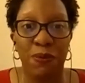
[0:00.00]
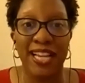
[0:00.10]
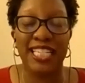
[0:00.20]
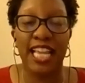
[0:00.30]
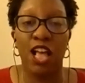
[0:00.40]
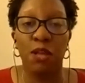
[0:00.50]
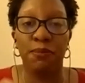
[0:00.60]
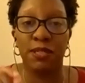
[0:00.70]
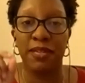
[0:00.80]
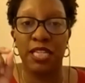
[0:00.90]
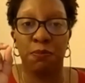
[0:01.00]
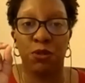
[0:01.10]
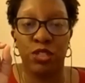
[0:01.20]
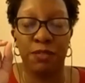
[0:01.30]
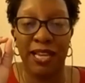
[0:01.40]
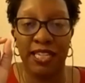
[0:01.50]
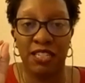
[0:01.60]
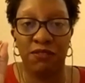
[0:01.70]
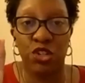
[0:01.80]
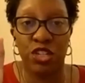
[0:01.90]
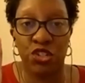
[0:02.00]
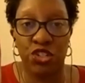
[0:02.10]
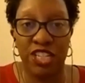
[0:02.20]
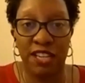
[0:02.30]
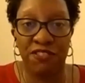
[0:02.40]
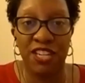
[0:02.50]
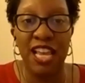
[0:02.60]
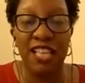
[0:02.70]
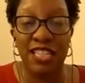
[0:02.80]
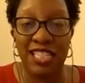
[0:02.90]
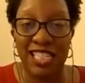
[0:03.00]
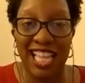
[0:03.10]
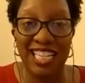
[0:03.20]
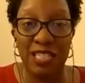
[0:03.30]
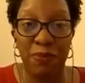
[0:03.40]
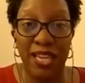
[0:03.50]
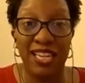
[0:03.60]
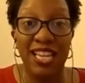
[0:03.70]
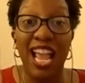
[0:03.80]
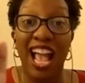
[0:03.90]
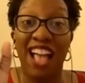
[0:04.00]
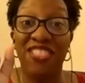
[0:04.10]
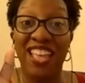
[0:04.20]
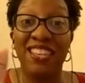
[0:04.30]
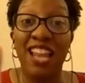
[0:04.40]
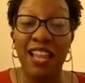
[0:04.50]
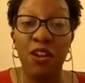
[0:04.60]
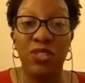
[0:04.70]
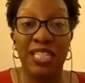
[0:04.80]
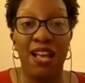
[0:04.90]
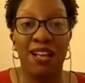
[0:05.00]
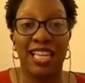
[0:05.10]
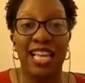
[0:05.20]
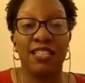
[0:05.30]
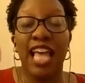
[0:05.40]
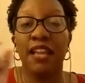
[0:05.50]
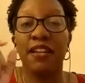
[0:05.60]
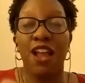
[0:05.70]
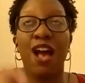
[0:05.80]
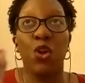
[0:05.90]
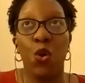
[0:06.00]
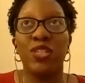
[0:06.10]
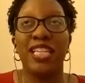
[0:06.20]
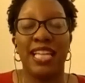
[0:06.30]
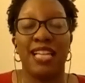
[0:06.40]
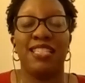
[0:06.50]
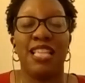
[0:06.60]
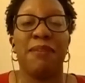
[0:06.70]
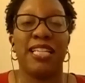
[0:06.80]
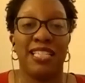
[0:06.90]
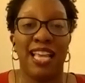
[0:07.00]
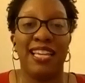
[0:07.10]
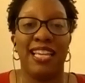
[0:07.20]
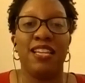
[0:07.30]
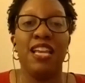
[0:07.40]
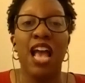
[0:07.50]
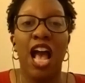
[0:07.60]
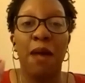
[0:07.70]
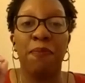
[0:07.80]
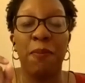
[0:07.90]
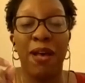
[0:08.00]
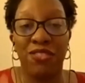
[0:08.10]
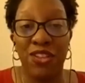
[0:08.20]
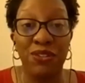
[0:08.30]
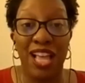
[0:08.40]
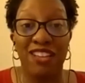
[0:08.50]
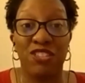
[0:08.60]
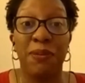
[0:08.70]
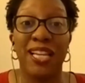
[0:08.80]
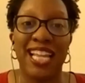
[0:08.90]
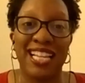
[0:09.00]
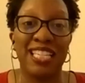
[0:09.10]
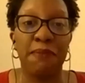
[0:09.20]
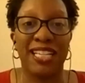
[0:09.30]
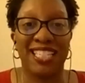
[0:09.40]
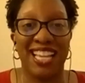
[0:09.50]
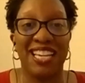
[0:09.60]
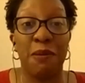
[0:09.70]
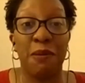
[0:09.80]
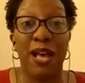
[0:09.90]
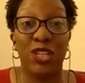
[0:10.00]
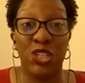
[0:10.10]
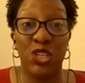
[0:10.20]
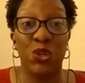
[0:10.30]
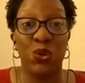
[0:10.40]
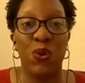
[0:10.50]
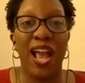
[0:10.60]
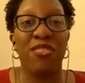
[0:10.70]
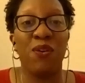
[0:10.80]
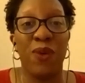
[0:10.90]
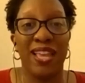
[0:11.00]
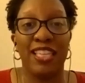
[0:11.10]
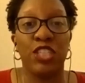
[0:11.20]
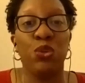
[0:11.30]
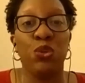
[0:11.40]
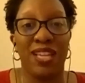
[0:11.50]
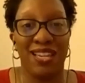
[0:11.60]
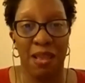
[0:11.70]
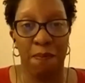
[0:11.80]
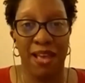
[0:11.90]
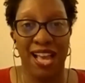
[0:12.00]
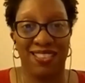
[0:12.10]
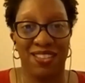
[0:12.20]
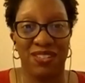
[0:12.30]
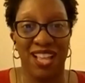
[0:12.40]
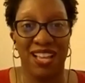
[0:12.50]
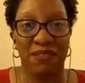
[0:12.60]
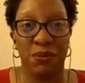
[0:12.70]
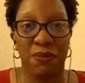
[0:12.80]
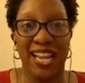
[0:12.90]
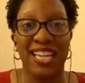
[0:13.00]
right, to help somebody's perspective just shift the slightest bit And then not only gets them excited about their lives, but it gets them excited about you and the way that you can impact their lives, right?